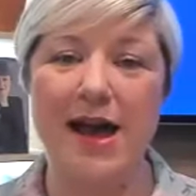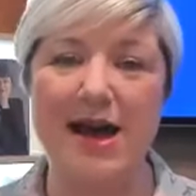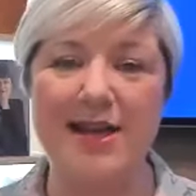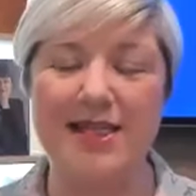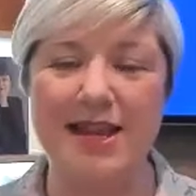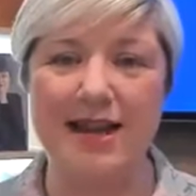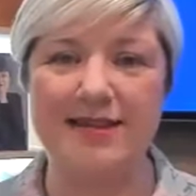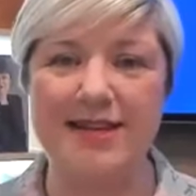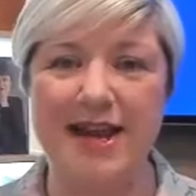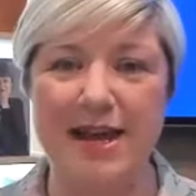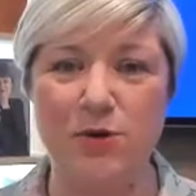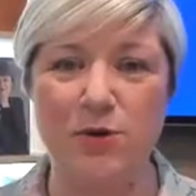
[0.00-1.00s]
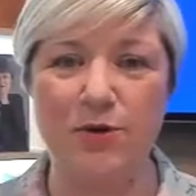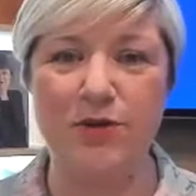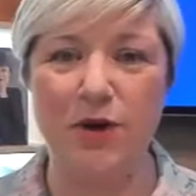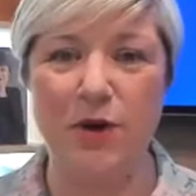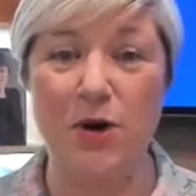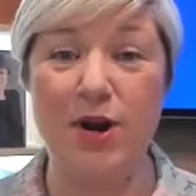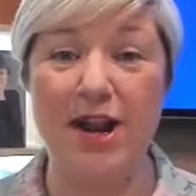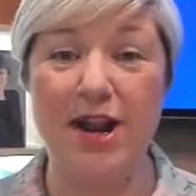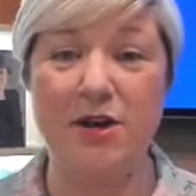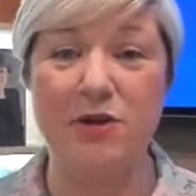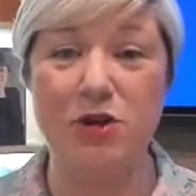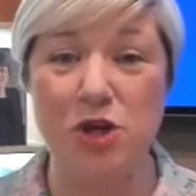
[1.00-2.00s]
in the next day or so on
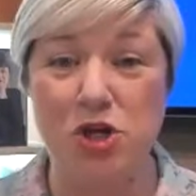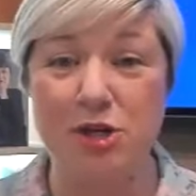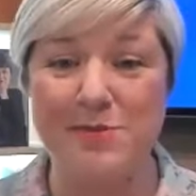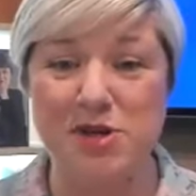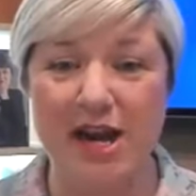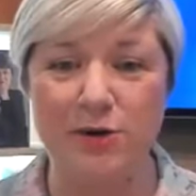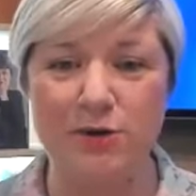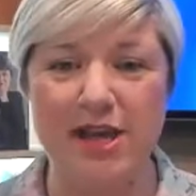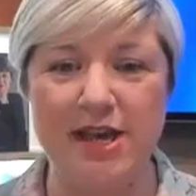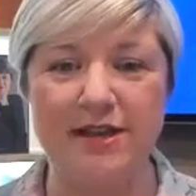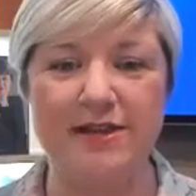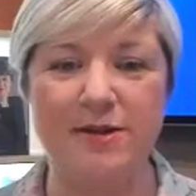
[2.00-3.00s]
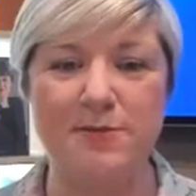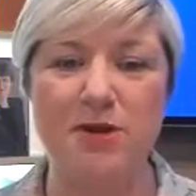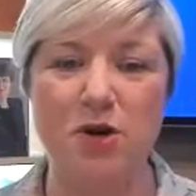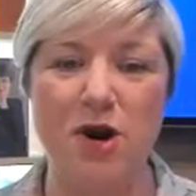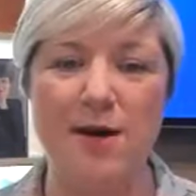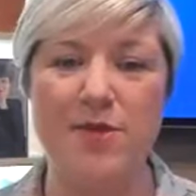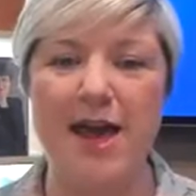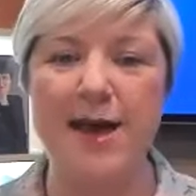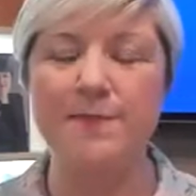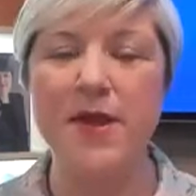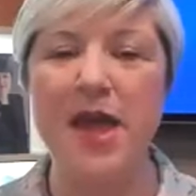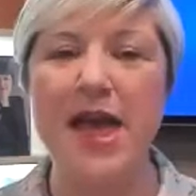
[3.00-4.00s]
our YouTube channel. You can subscribe
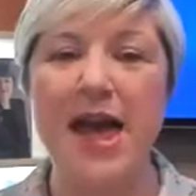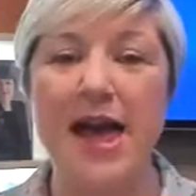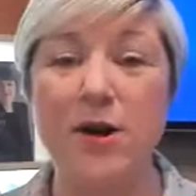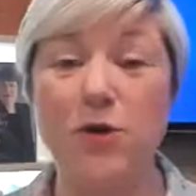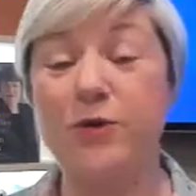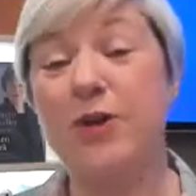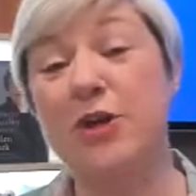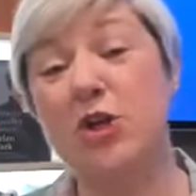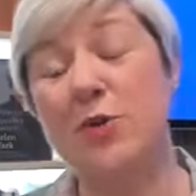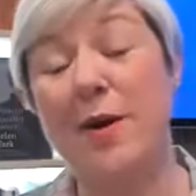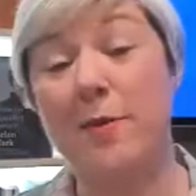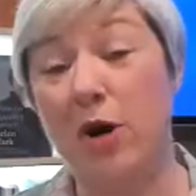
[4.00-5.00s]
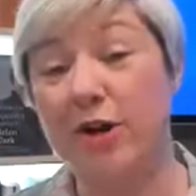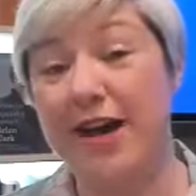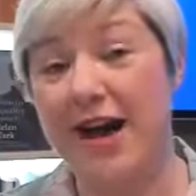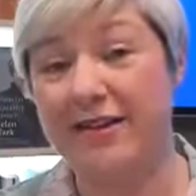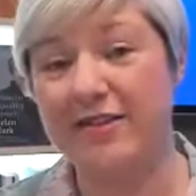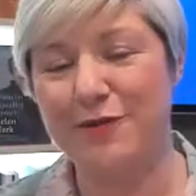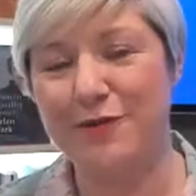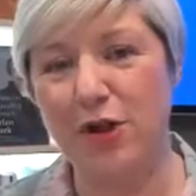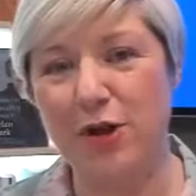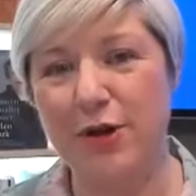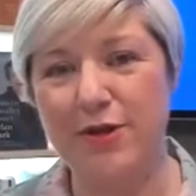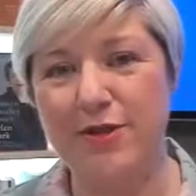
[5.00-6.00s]
there. And also to our podcast,
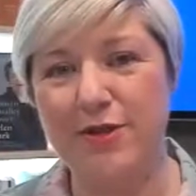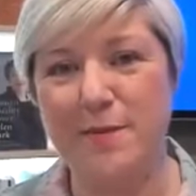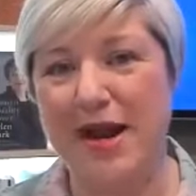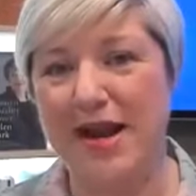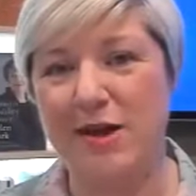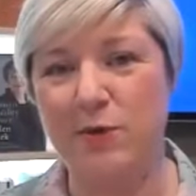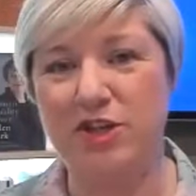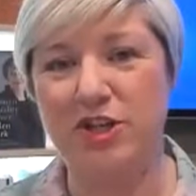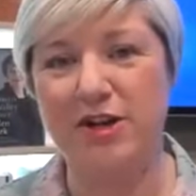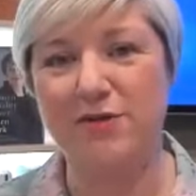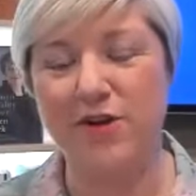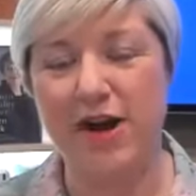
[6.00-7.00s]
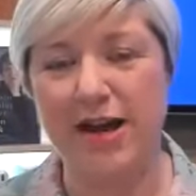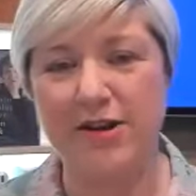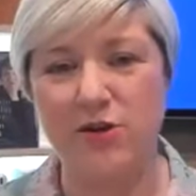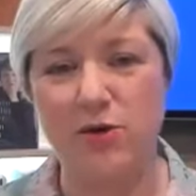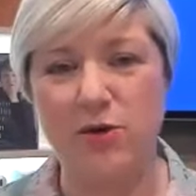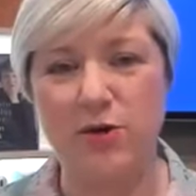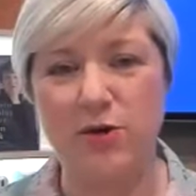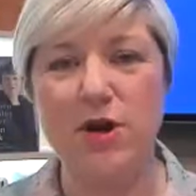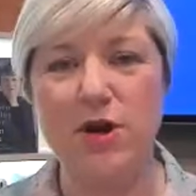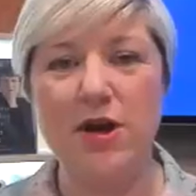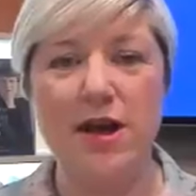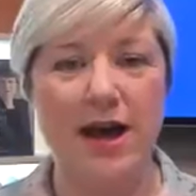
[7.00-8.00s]
Follow the Money, which you can find on
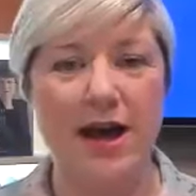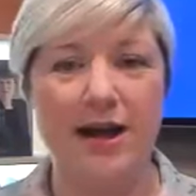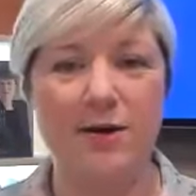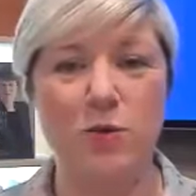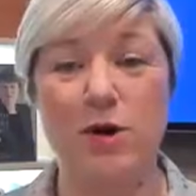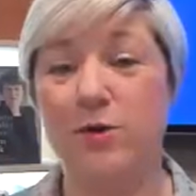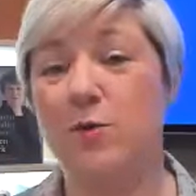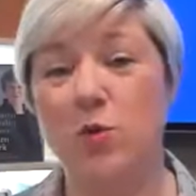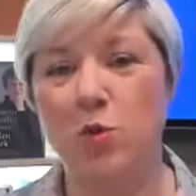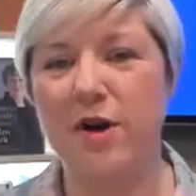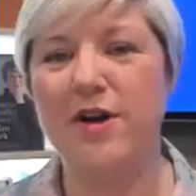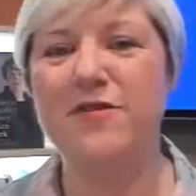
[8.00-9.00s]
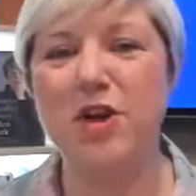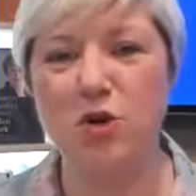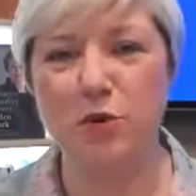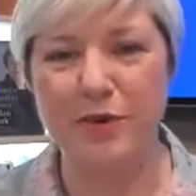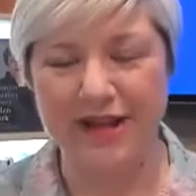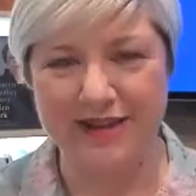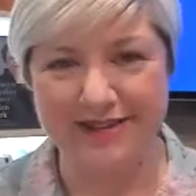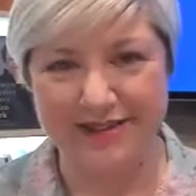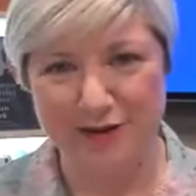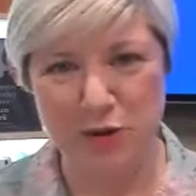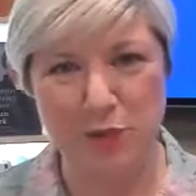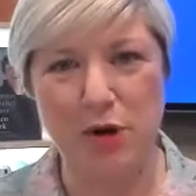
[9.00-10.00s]
wherever you normally
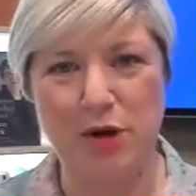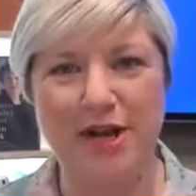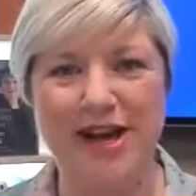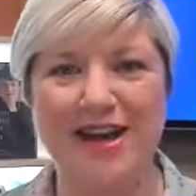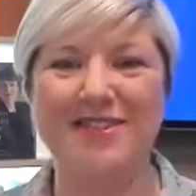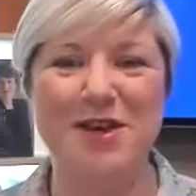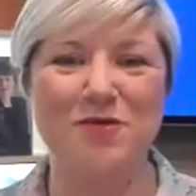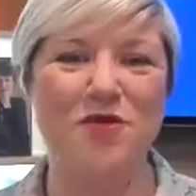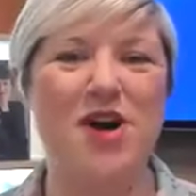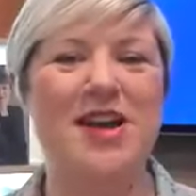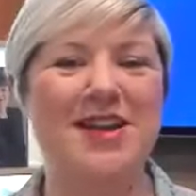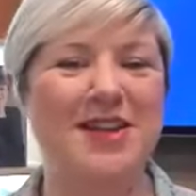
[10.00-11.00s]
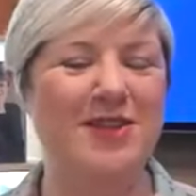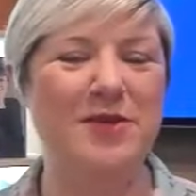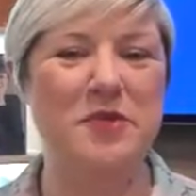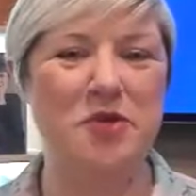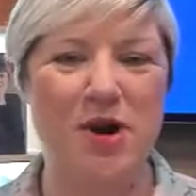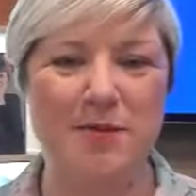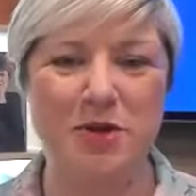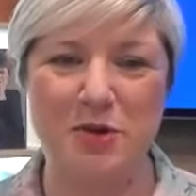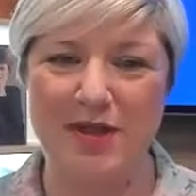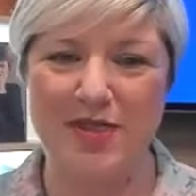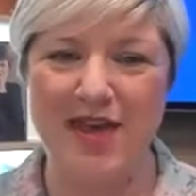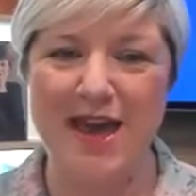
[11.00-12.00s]
listen to podcasts, you can find and subscribe to
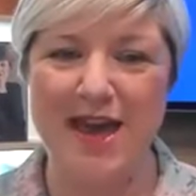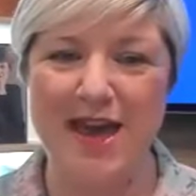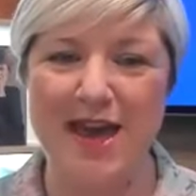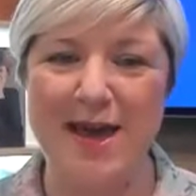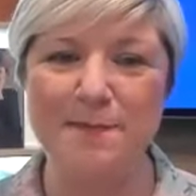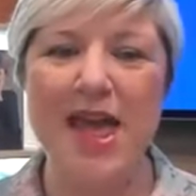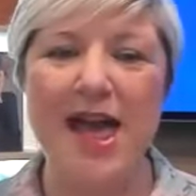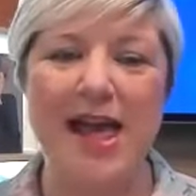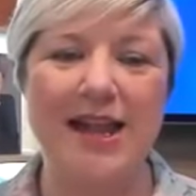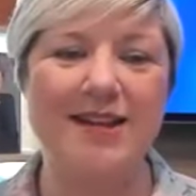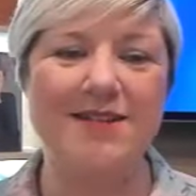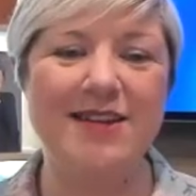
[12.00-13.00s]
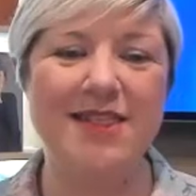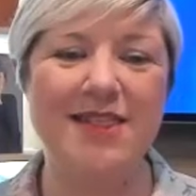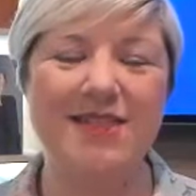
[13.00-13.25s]
it there. And